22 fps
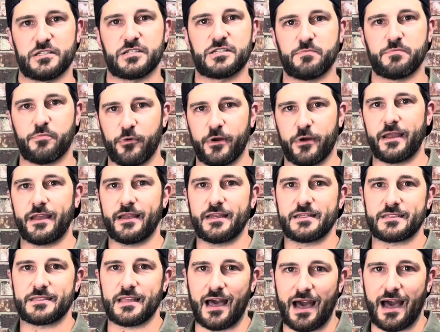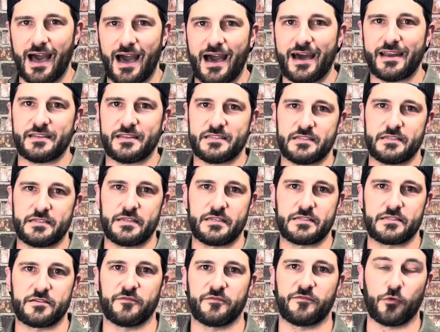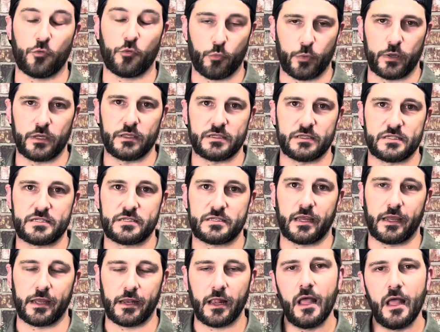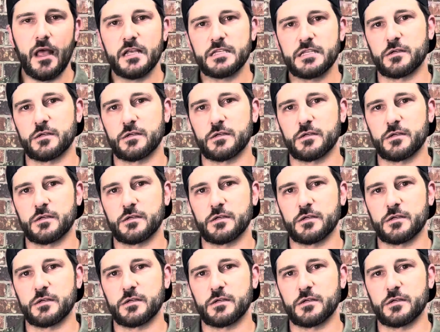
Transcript: Spring is the hottest season for real estate.